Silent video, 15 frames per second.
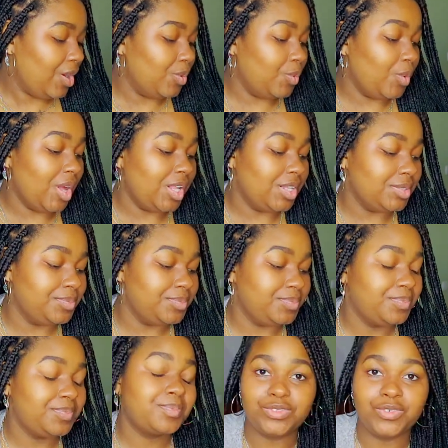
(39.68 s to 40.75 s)
Well,
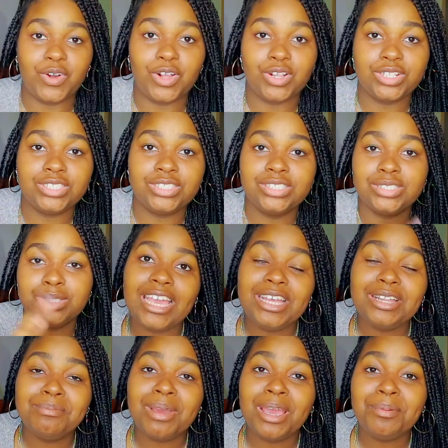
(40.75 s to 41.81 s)
first of all,
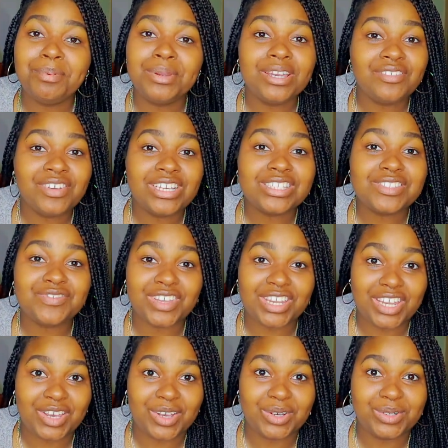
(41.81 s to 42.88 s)
in my previous
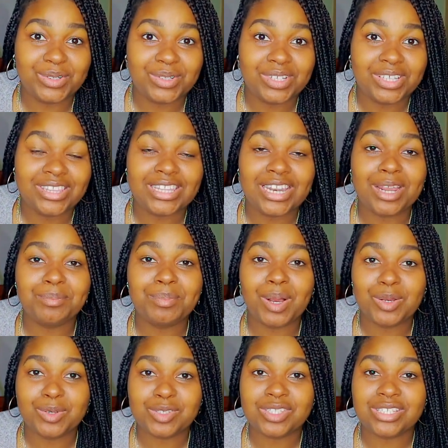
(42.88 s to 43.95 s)
video that I
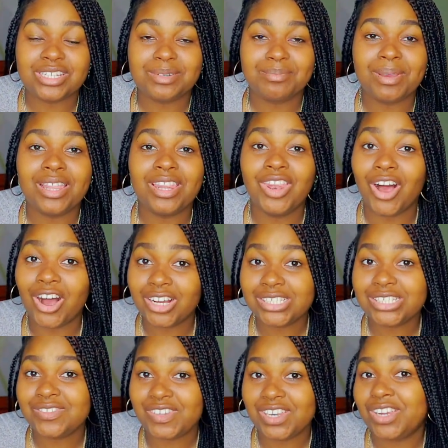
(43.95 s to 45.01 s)
posted, my
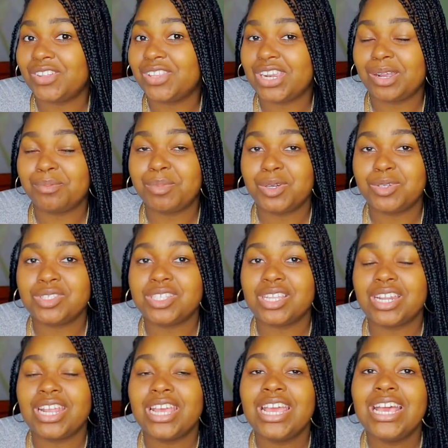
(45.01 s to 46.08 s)
last video that I
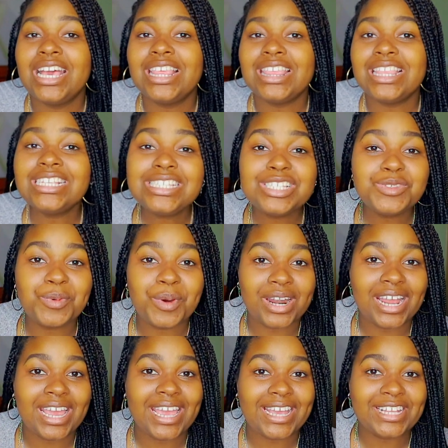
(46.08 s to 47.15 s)
posted, this is what
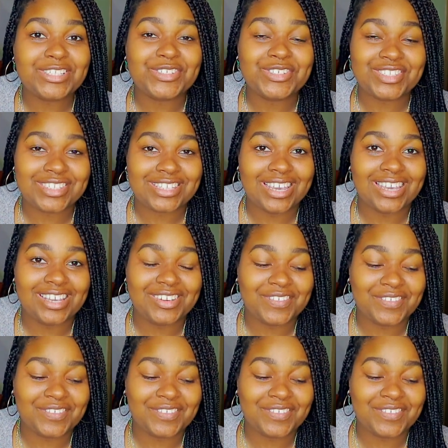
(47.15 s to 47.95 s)
I had to say.